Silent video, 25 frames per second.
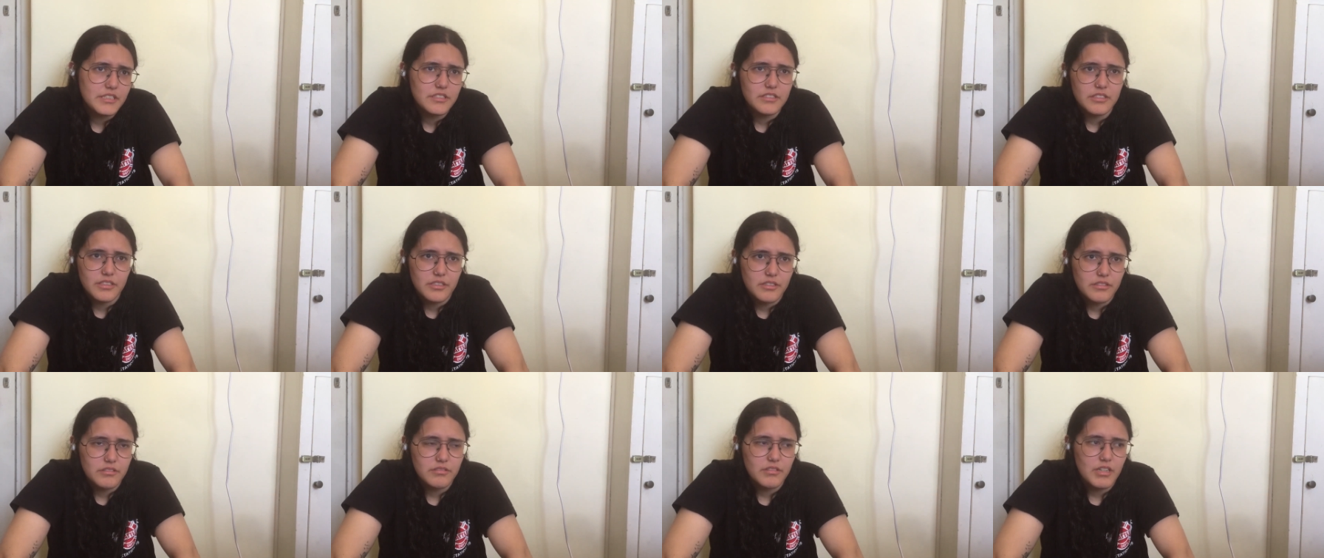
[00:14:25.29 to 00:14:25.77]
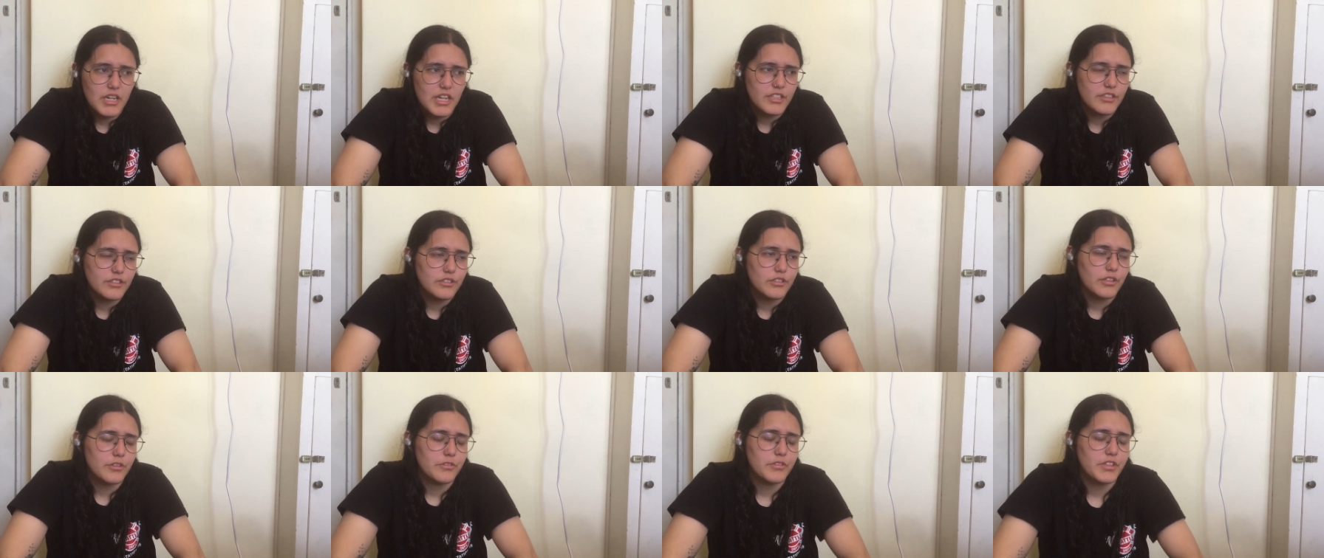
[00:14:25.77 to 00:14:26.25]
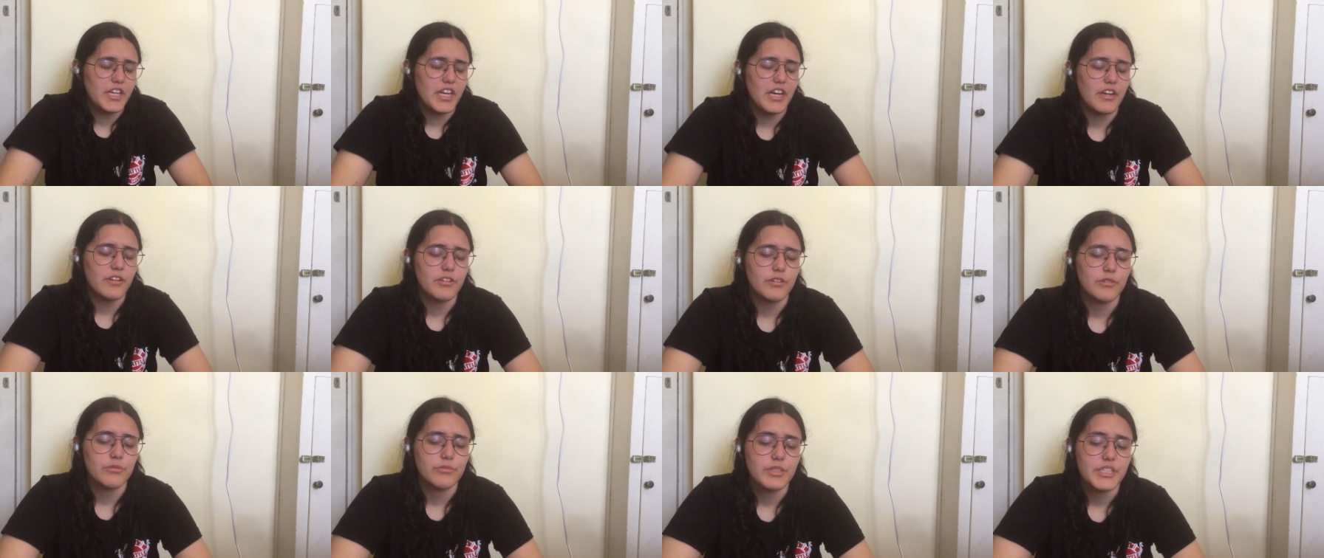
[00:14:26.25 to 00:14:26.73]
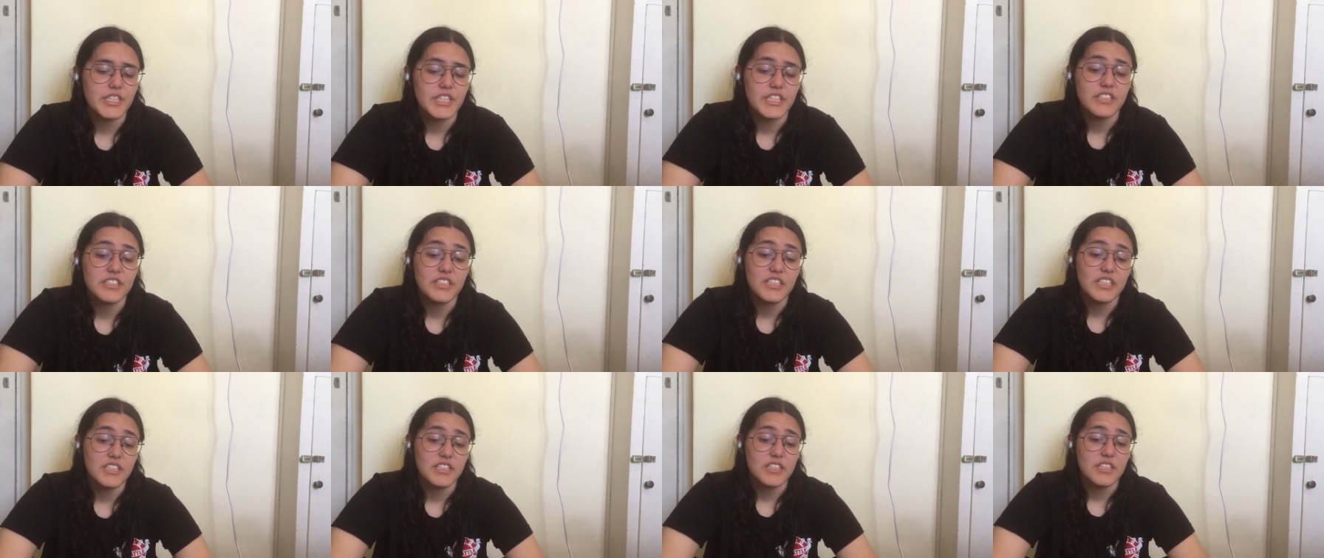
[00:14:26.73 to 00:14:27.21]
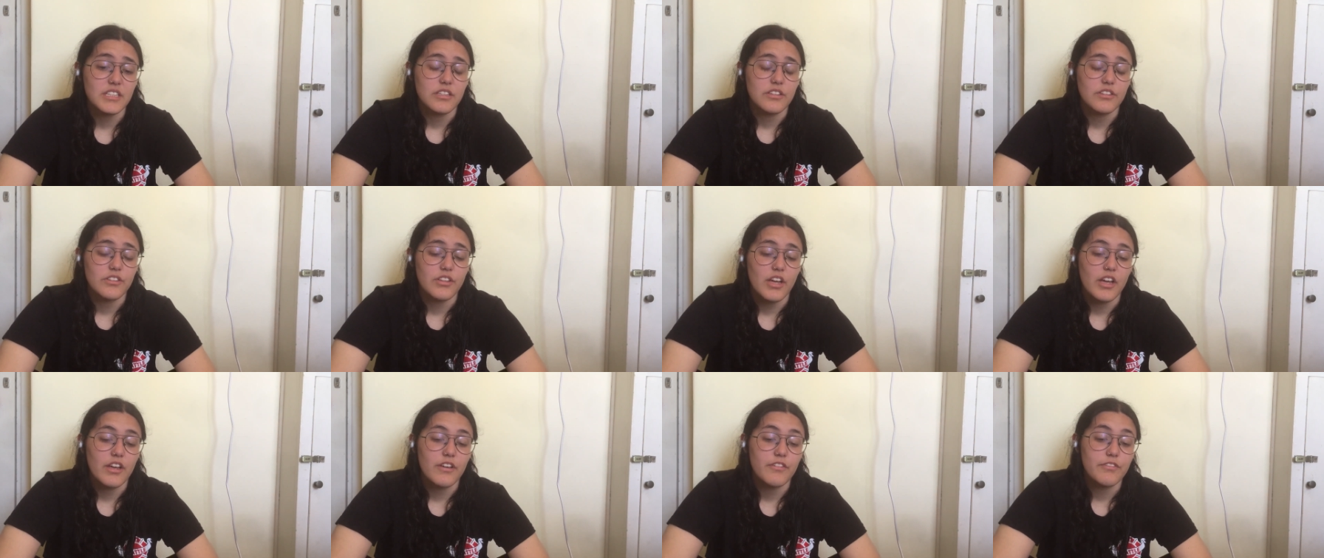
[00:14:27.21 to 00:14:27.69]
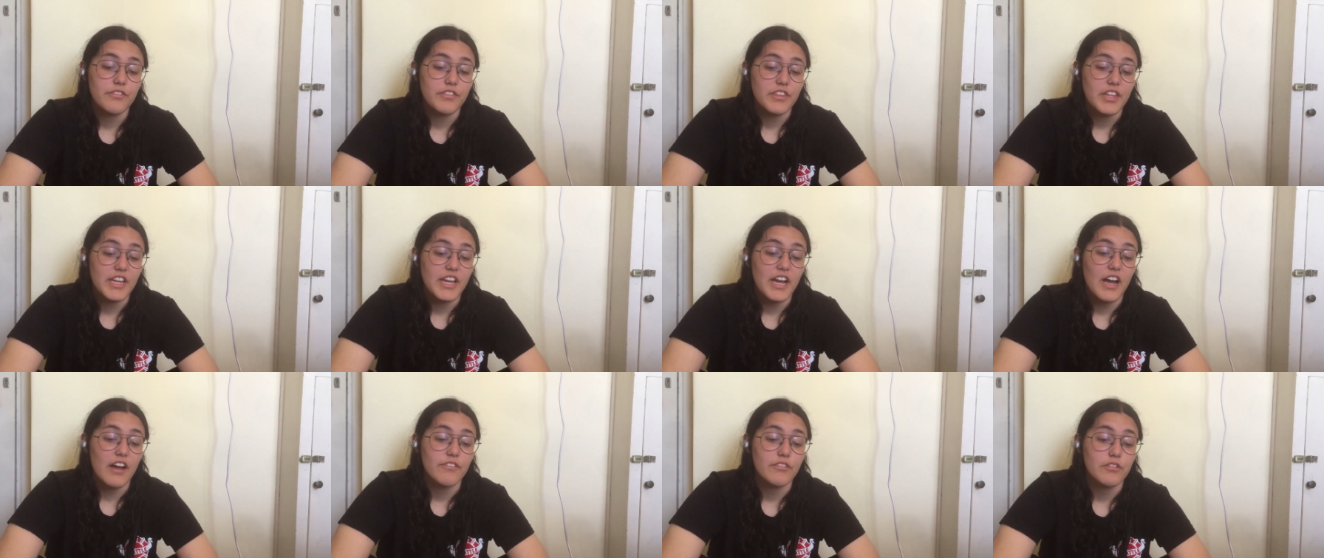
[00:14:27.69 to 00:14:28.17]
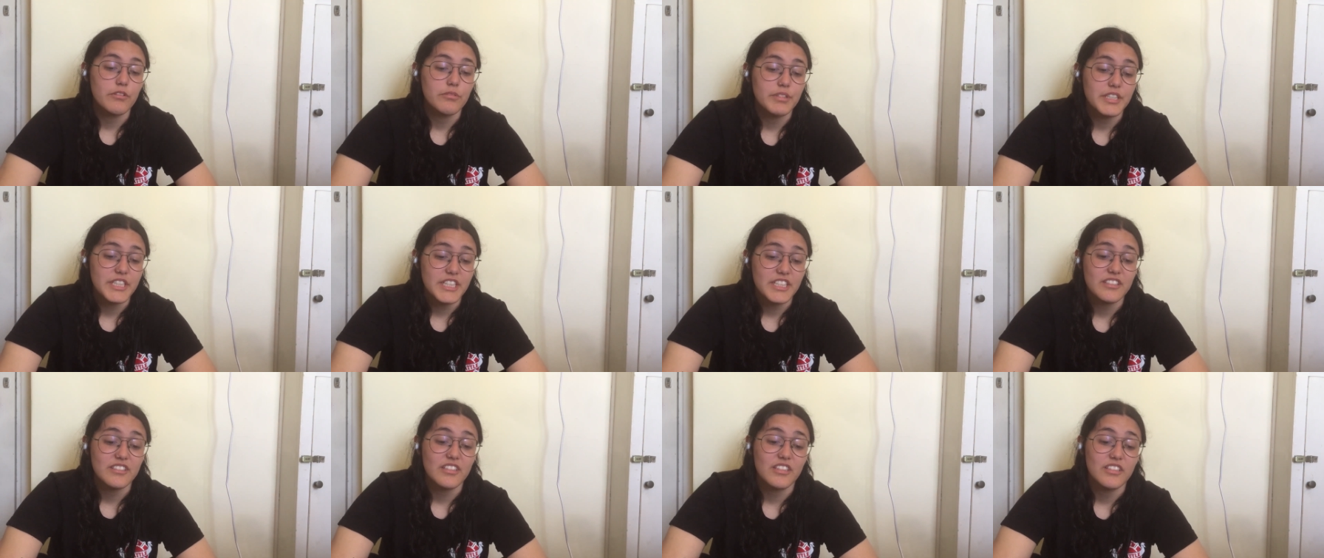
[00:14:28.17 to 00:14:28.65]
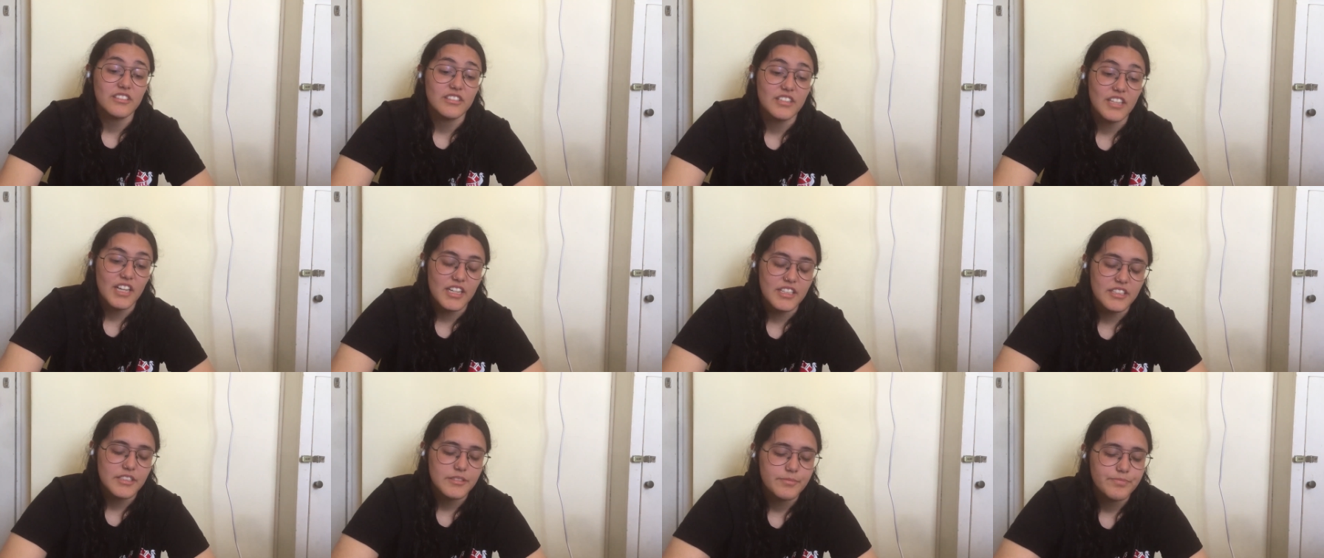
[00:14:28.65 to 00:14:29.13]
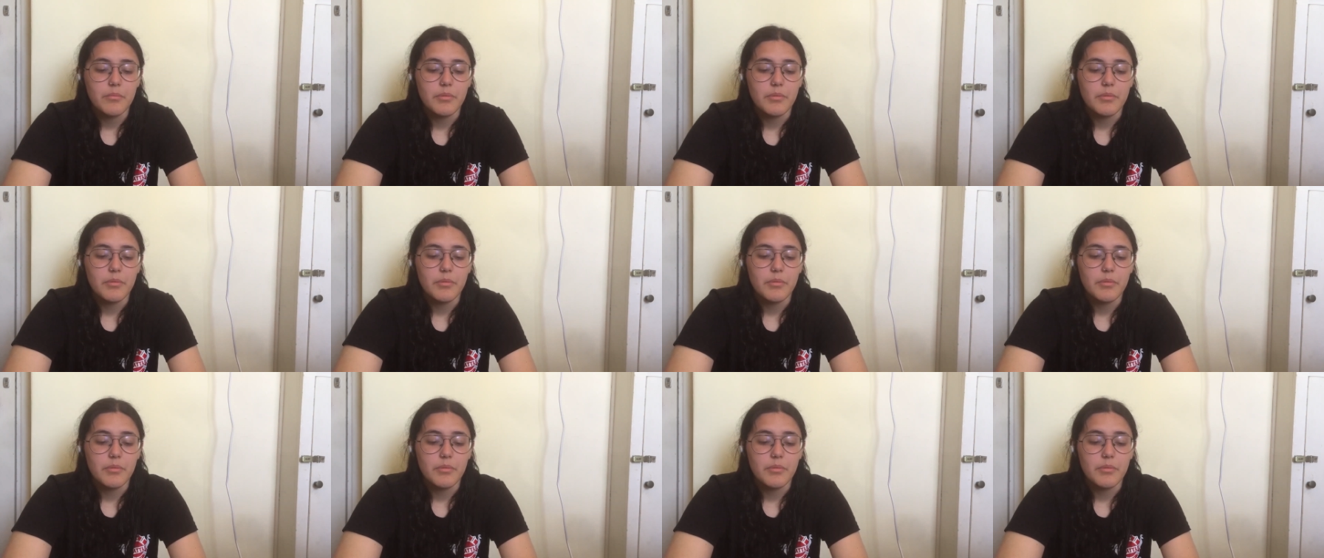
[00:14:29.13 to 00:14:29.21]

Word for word: So I don't know if they had already did if they have already done that.